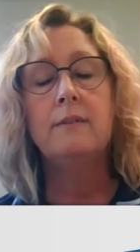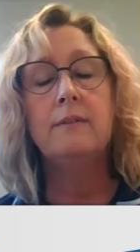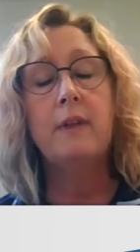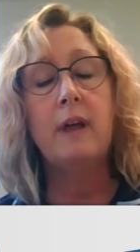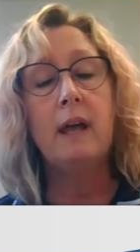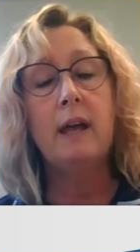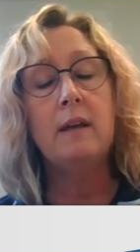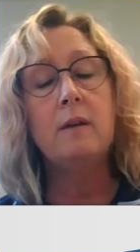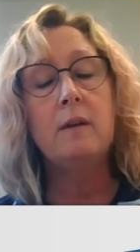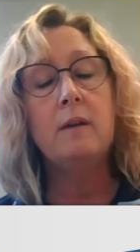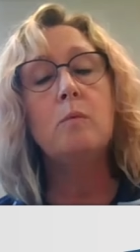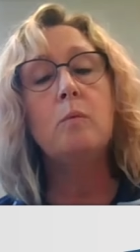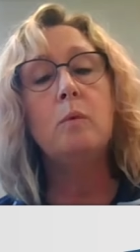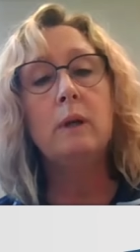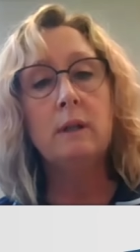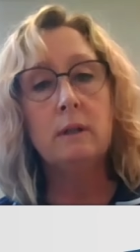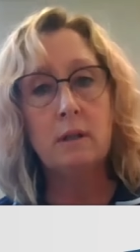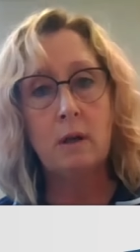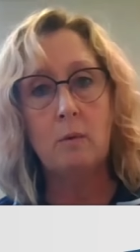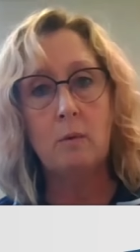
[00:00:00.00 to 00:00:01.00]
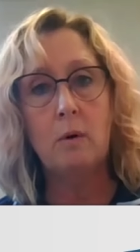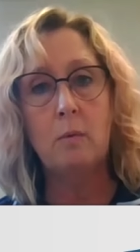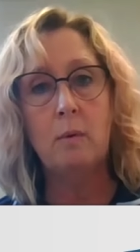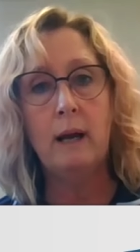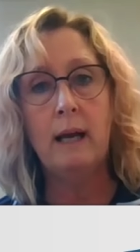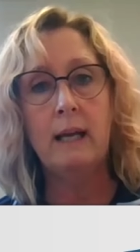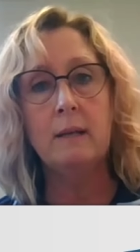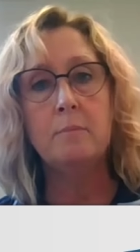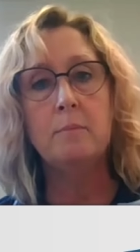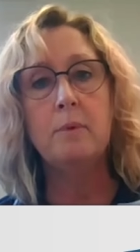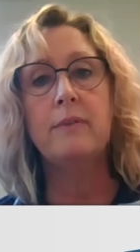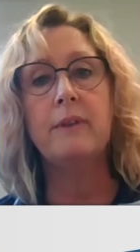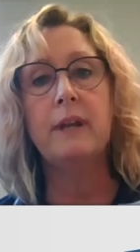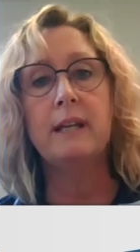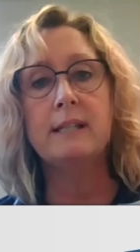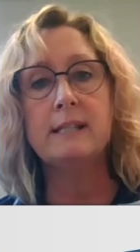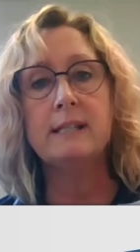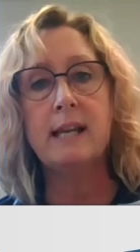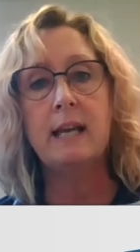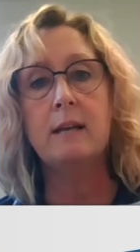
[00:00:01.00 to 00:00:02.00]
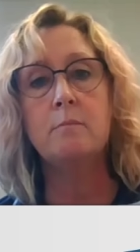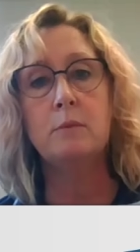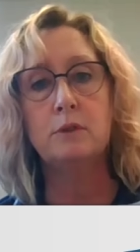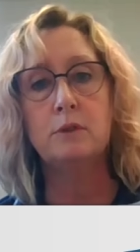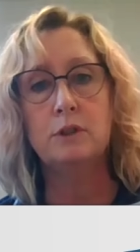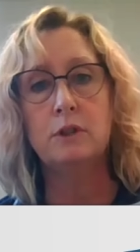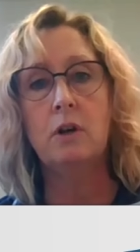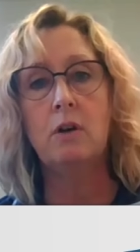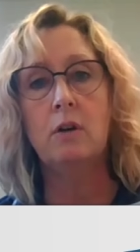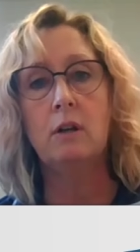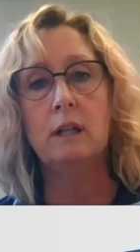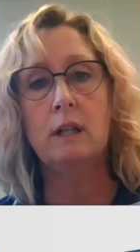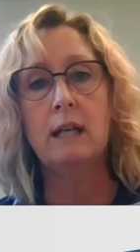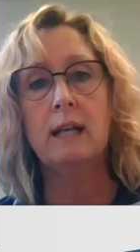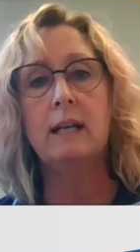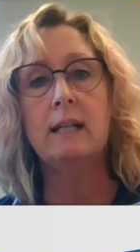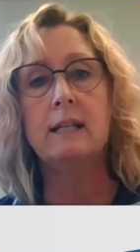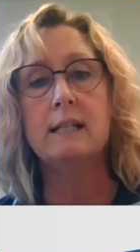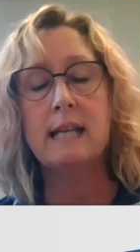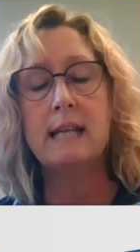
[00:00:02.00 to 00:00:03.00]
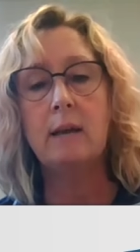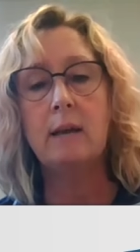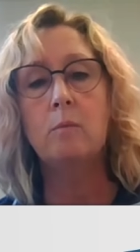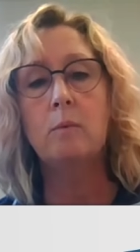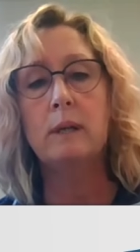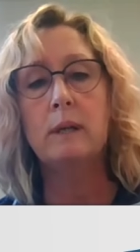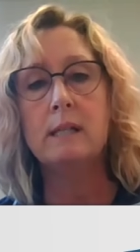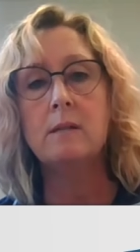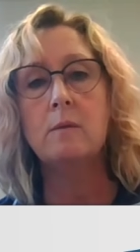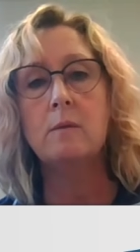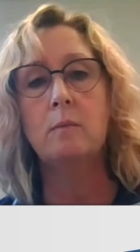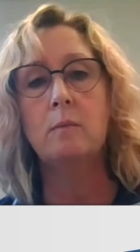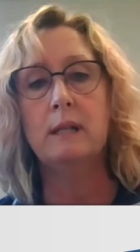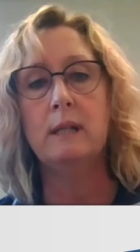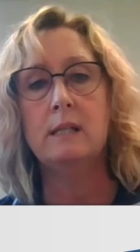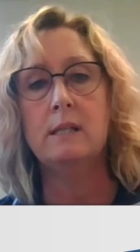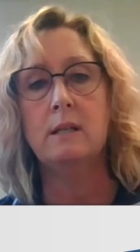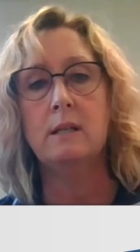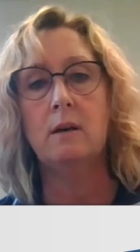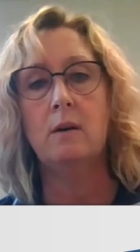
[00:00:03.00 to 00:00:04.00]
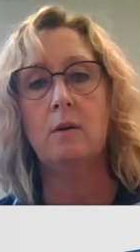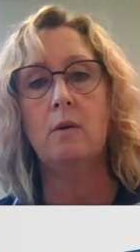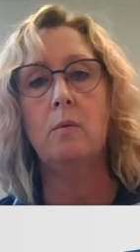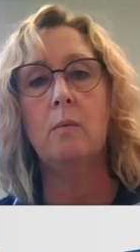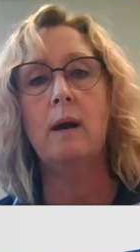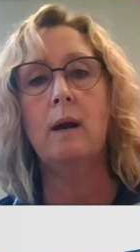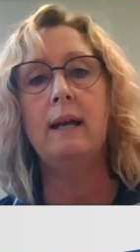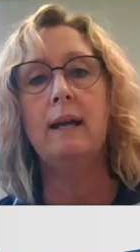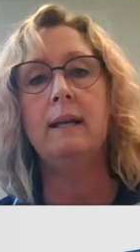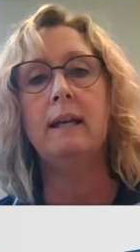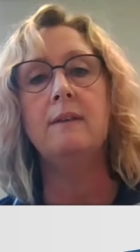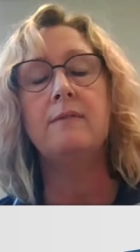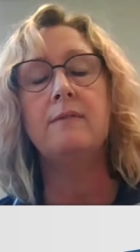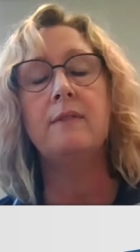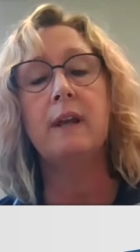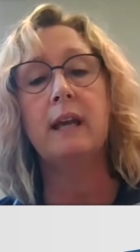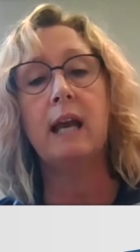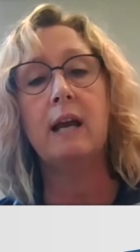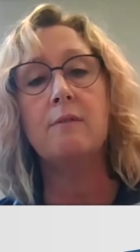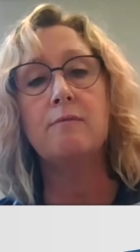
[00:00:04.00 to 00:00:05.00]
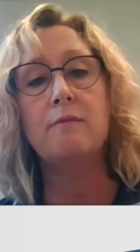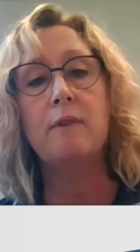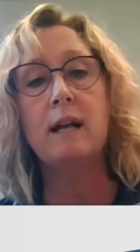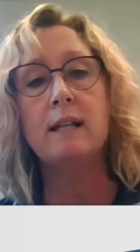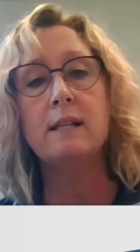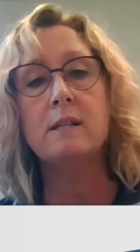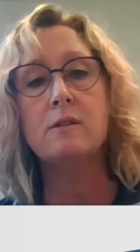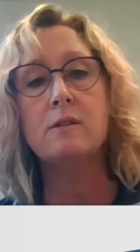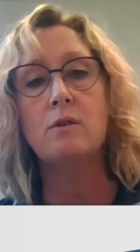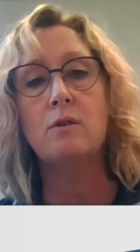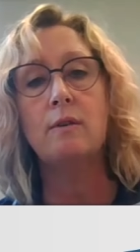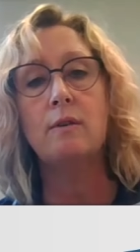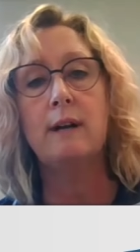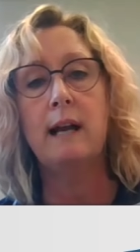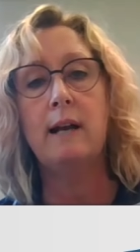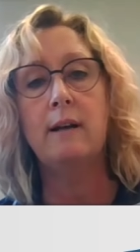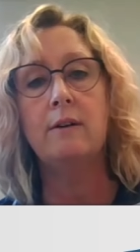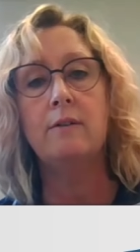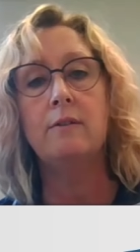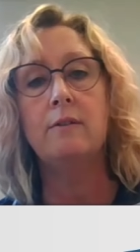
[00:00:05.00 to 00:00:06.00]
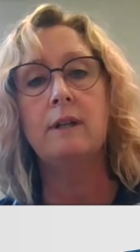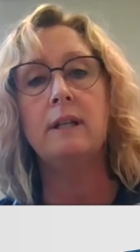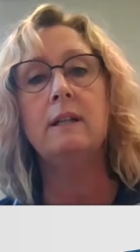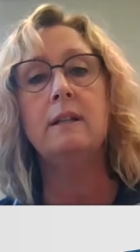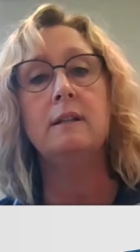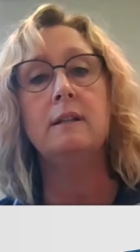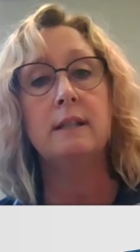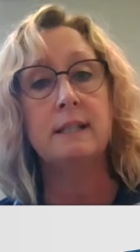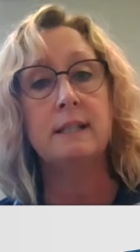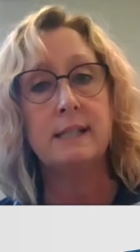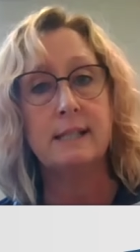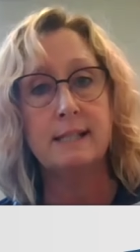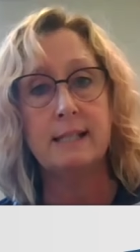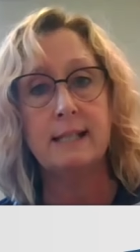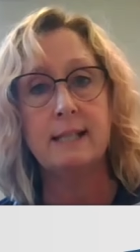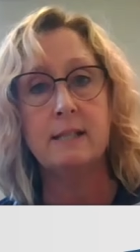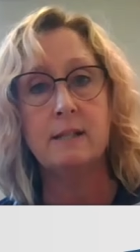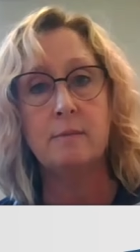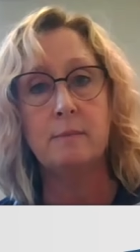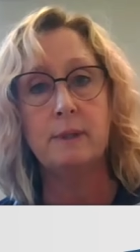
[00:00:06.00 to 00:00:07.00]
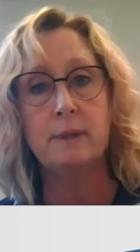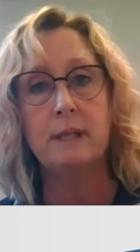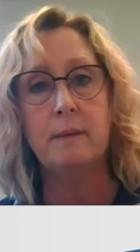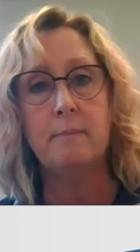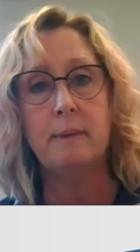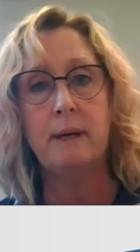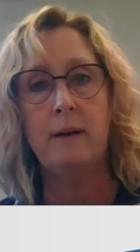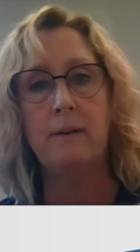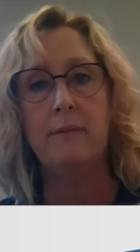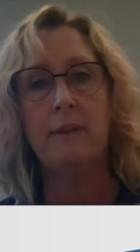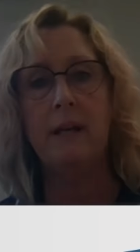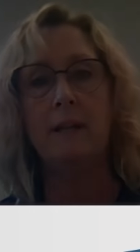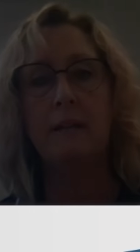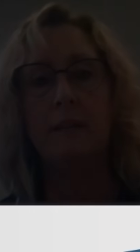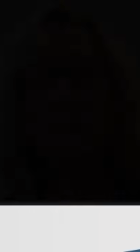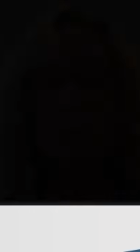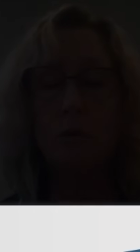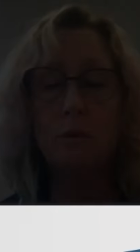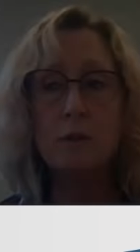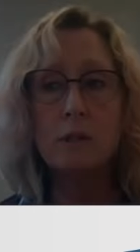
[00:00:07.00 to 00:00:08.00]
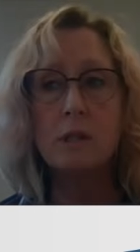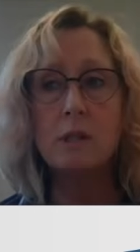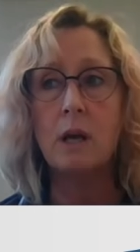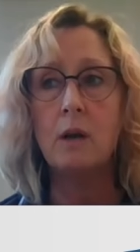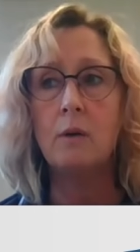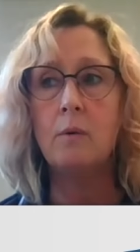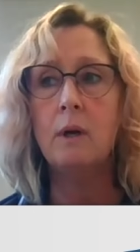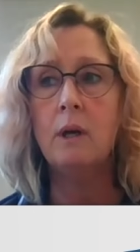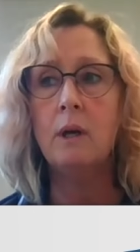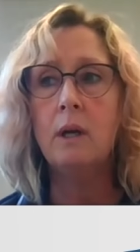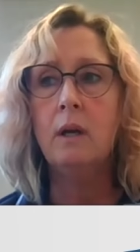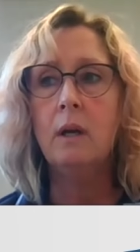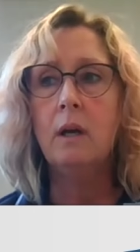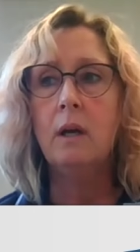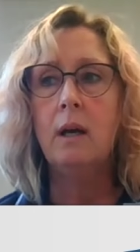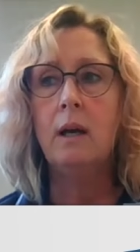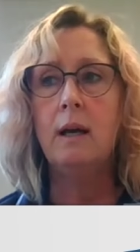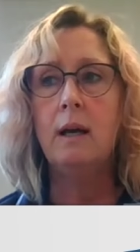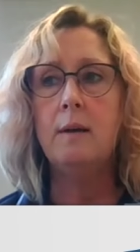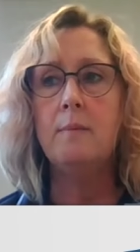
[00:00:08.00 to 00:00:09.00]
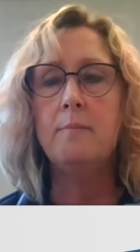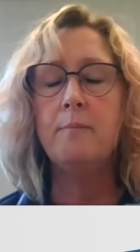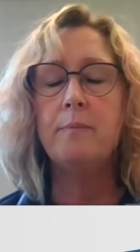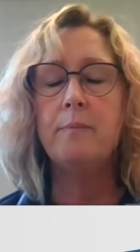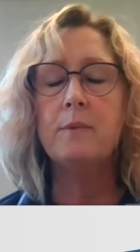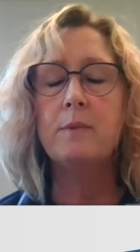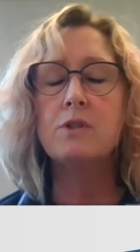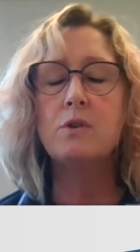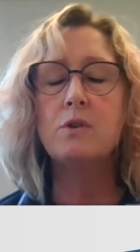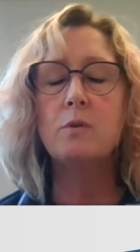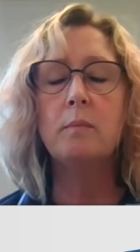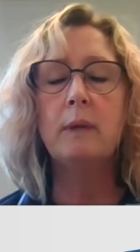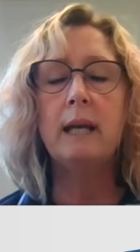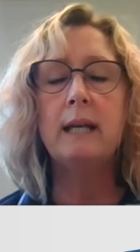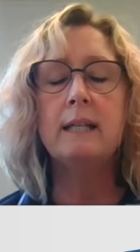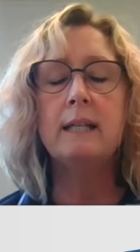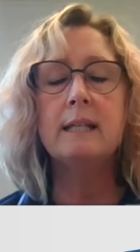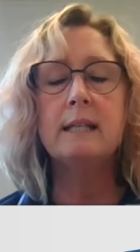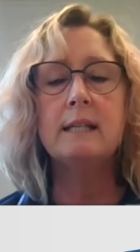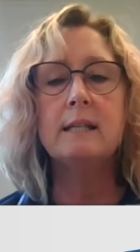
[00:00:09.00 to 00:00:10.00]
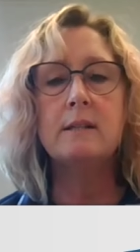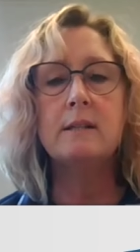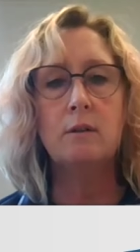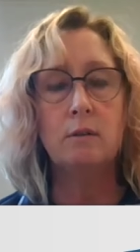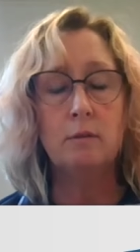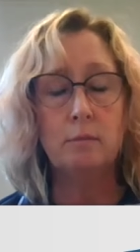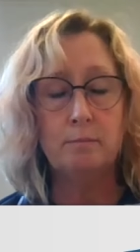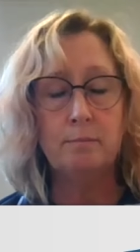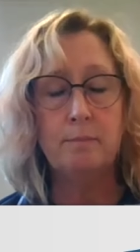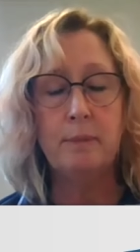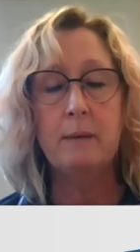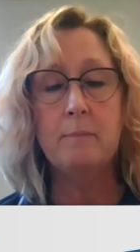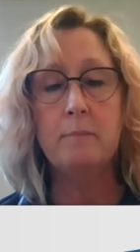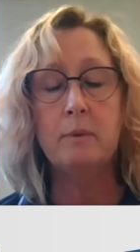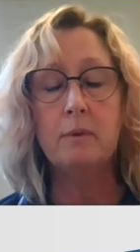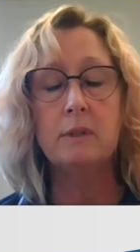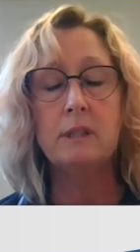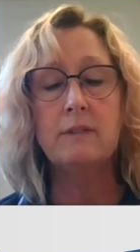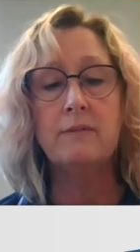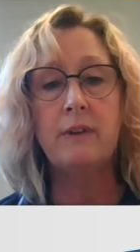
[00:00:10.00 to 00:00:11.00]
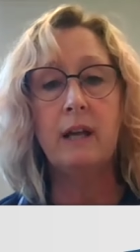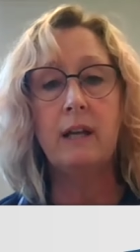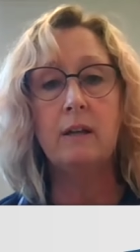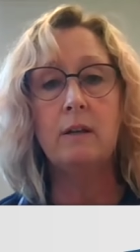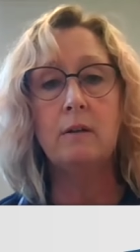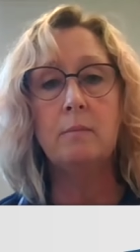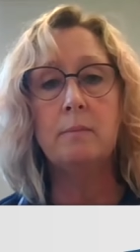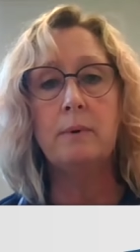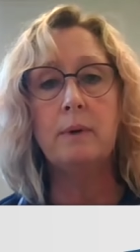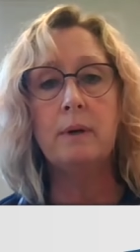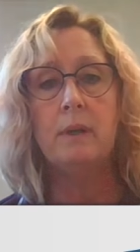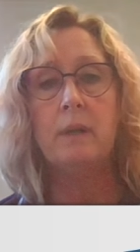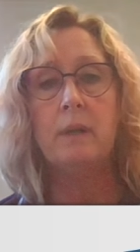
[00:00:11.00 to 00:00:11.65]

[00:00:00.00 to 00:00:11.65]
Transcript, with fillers: they will go away, but they take much longer. They can take weeks and weeks to go away. If they get red, sore, and angry, you need to see somebody about that. Also, um, some ladies or people develop